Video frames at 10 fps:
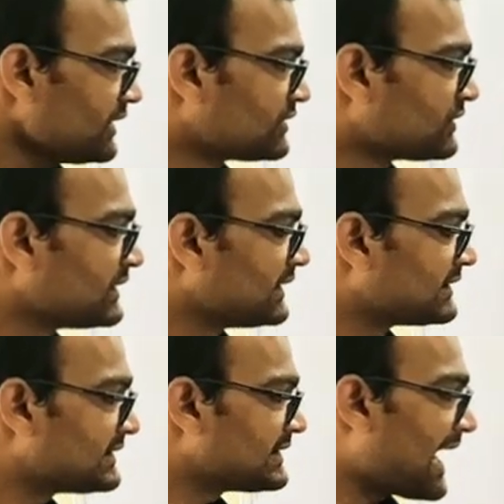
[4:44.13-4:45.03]
so
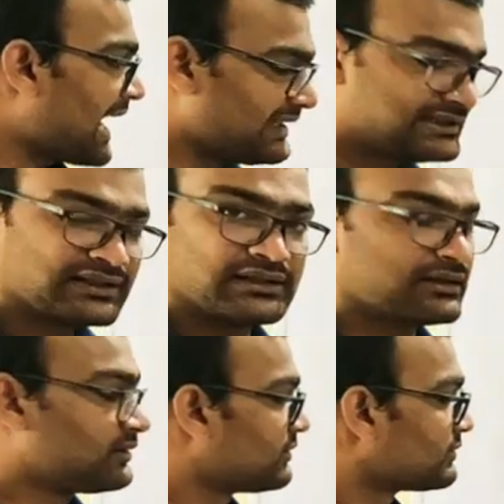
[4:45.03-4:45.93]
this is I,
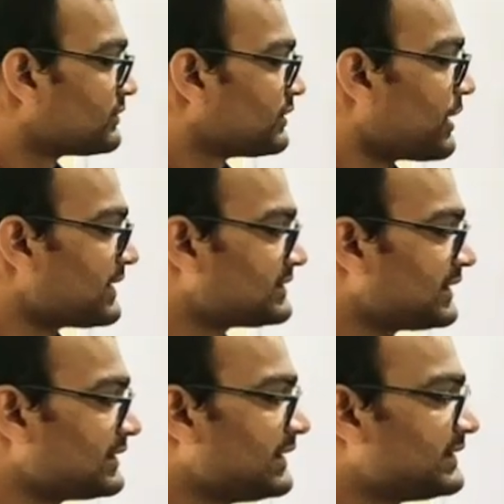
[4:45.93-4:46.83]
what is
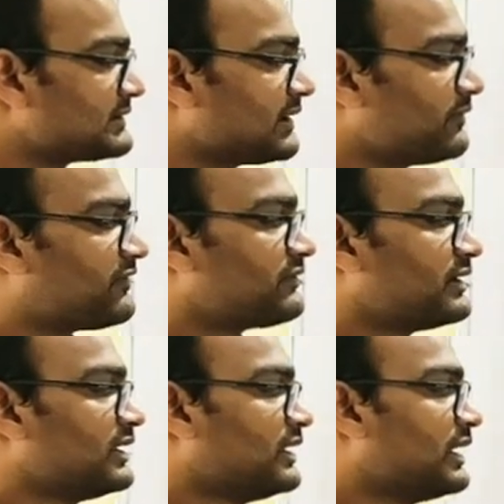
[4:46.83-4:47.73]
the, it is the
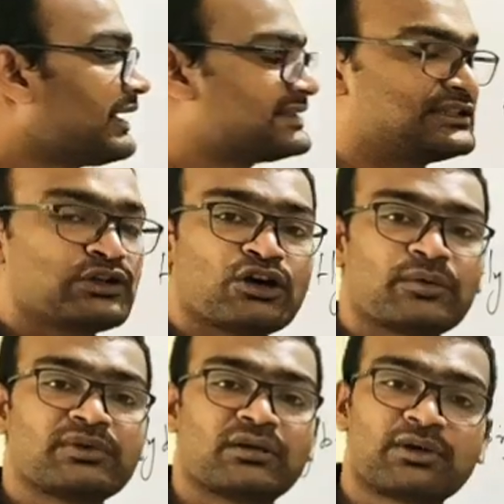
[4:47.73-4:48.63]
ratio
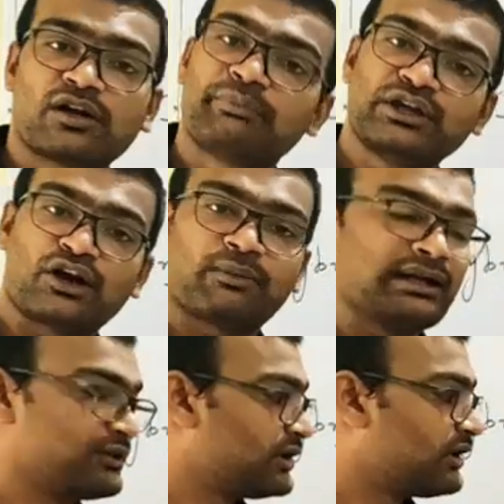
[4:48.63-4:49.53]
of number of p
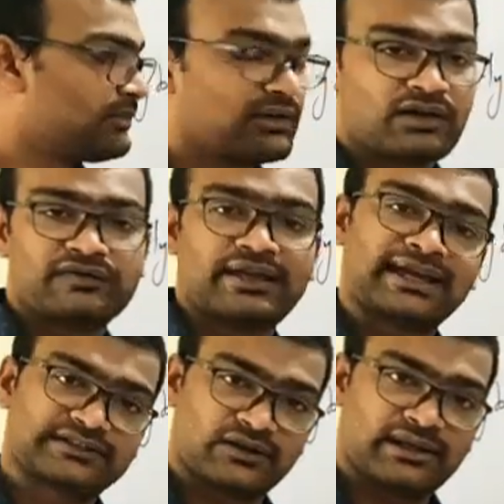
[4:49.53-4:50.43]
orbital to the number of
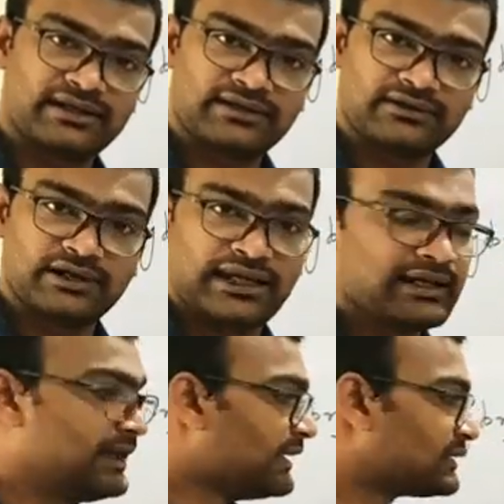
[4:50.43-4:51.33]
s orbital.
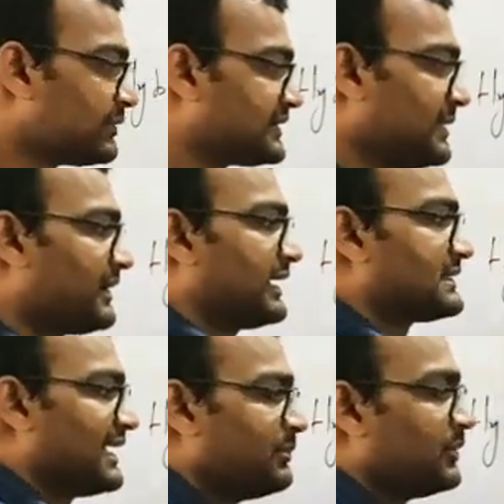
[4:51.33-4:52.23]
Okay, so say for
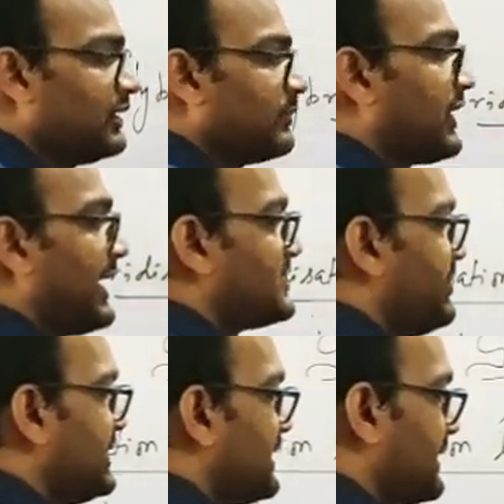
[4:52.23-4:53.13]
example for
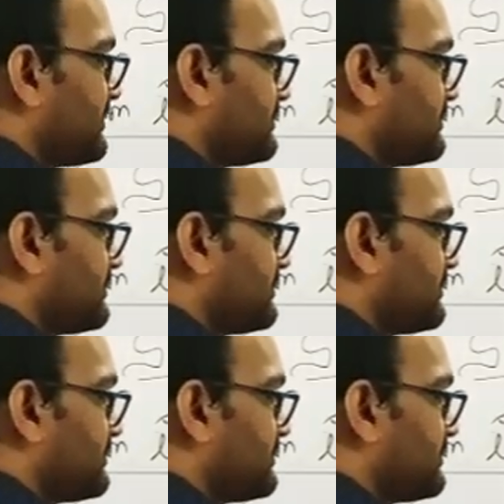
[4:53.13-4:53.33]
sp3,